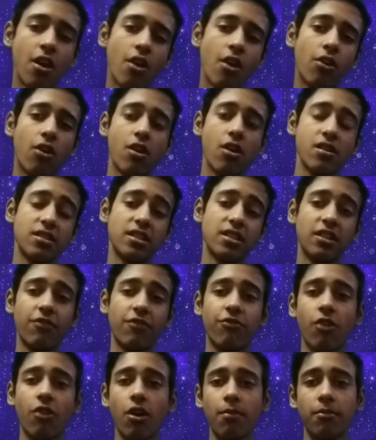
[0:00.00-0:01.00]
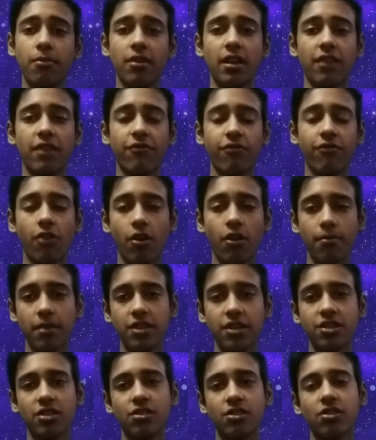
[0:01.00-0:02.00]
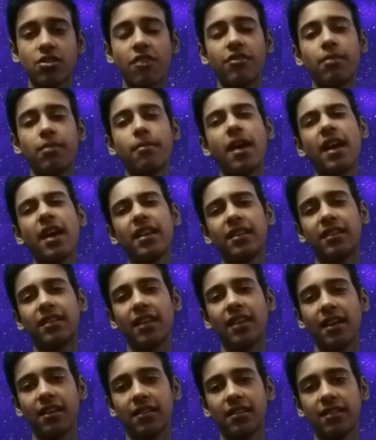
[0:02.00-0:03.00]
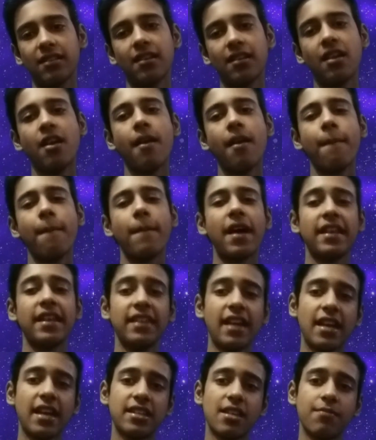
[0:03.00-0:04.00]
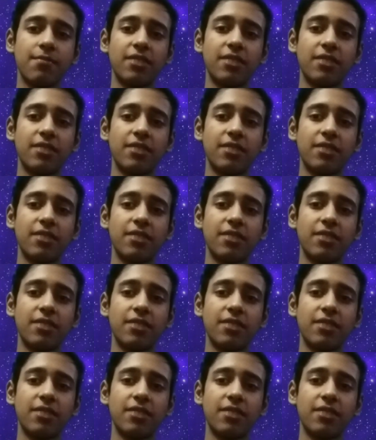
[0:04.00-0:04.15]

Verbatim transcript: causes the formations of the many things, many atoms.